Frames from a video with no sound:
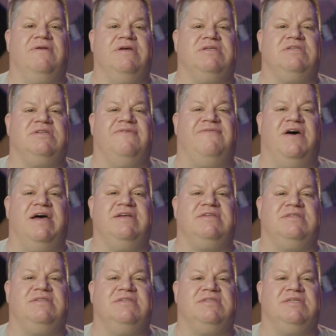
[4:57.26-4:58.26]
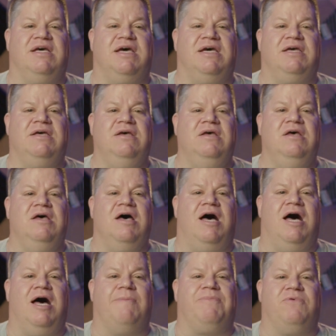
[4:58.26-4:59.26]
this device to stay
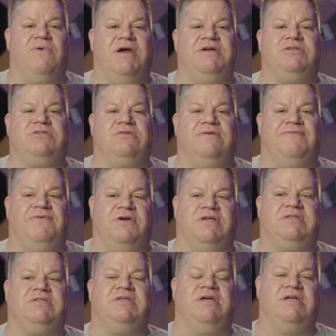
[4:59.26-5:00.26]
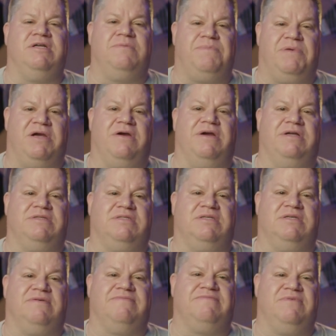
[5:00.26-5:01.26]
operational for extended periods
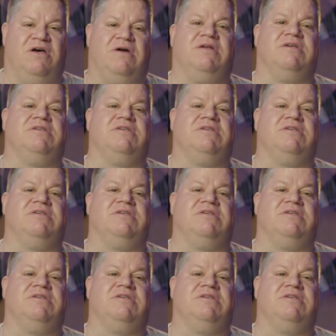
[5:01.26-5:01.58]
on a